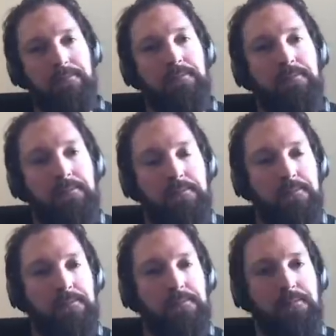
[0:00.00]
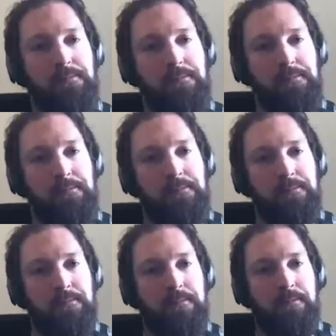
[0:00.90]

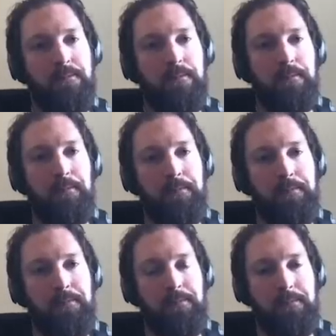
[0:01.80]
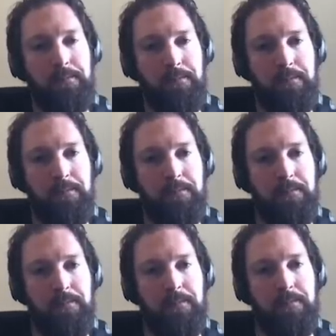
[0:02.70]

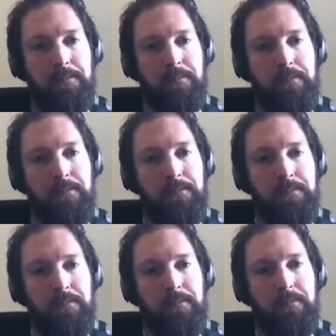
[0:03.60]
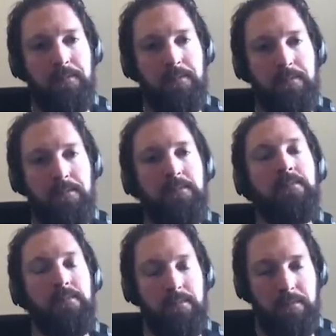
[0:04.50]

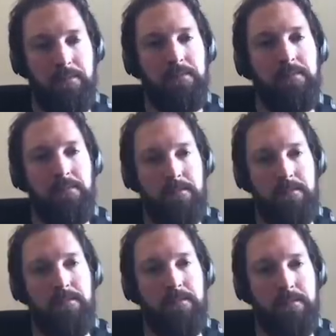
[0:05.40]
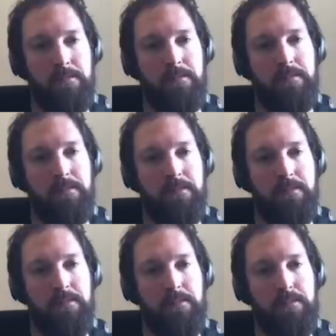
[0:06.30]

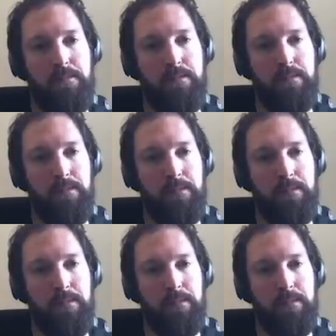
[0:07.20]
No words are spoken by the person on screen.